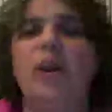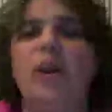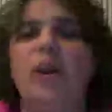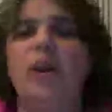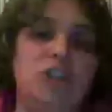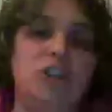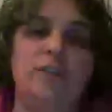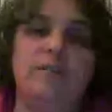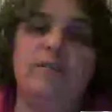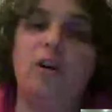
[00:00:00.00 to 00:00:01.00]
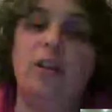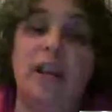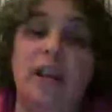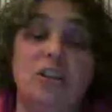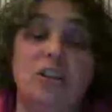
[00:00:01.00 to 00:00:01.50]
to show children of
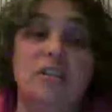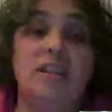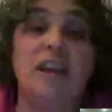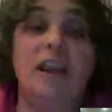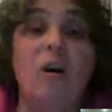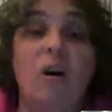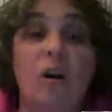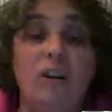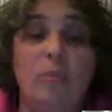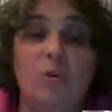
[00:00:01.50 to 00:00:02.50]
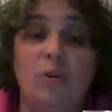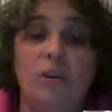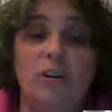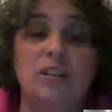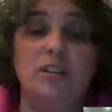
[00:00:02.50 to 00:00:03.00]
all ages that they are
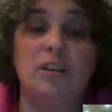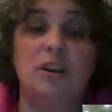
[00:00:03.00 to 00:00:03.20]
important?